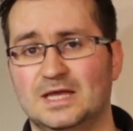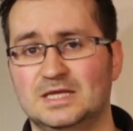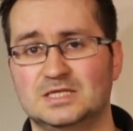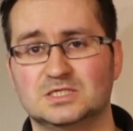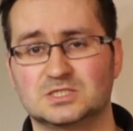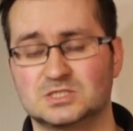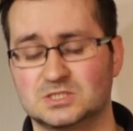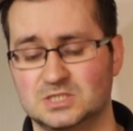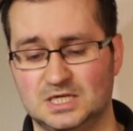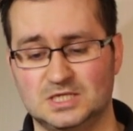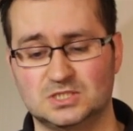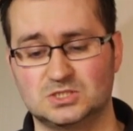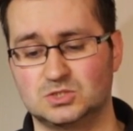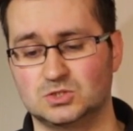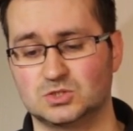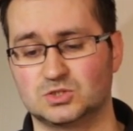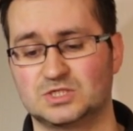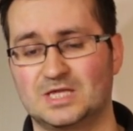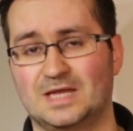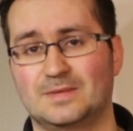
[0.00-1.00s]
It's
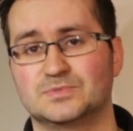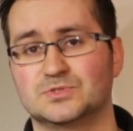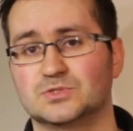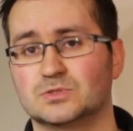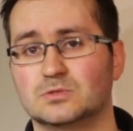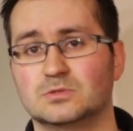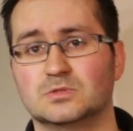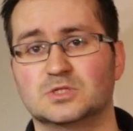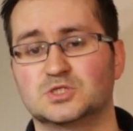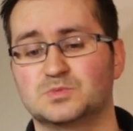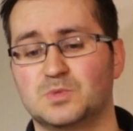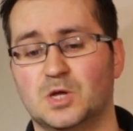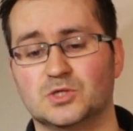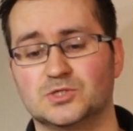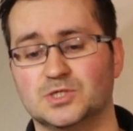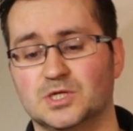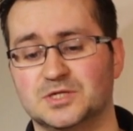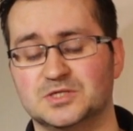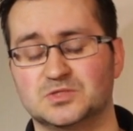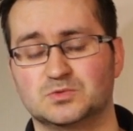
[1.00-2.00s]
just absolutely
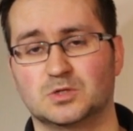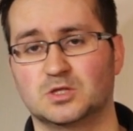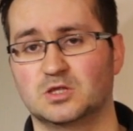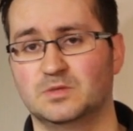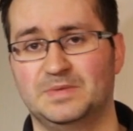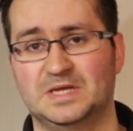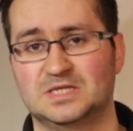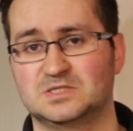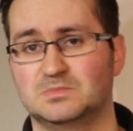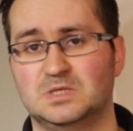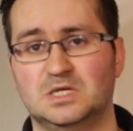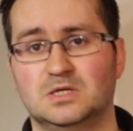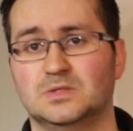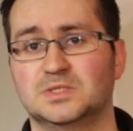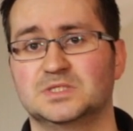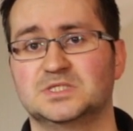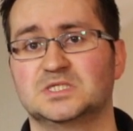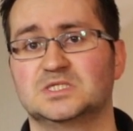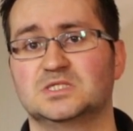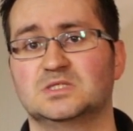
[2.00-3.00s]
spot on. It's one of the best
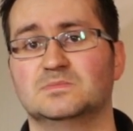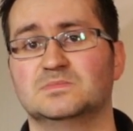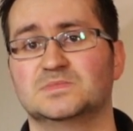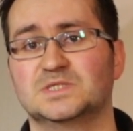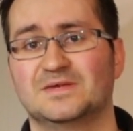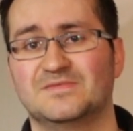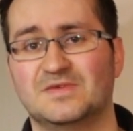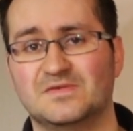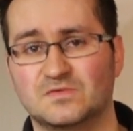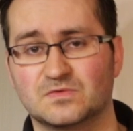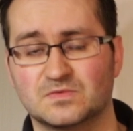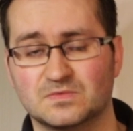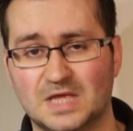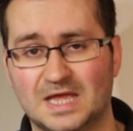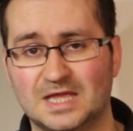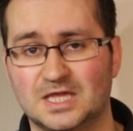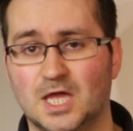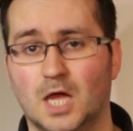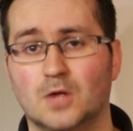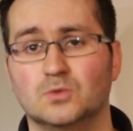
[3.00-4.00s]
metering systems I've ever
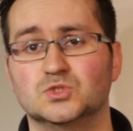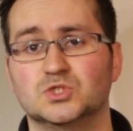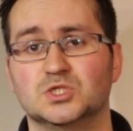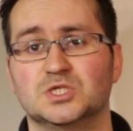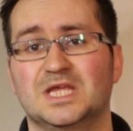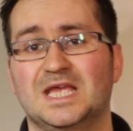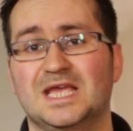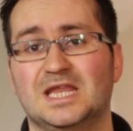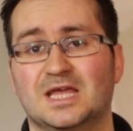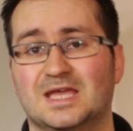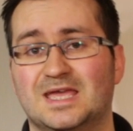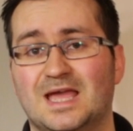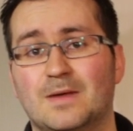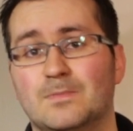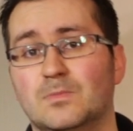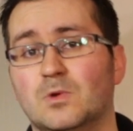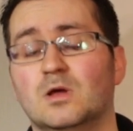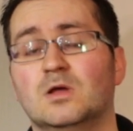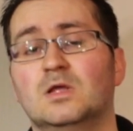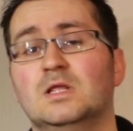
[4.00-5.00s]
encountered in a
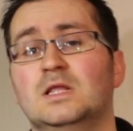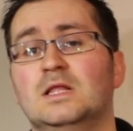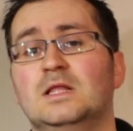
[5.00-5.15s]
camera.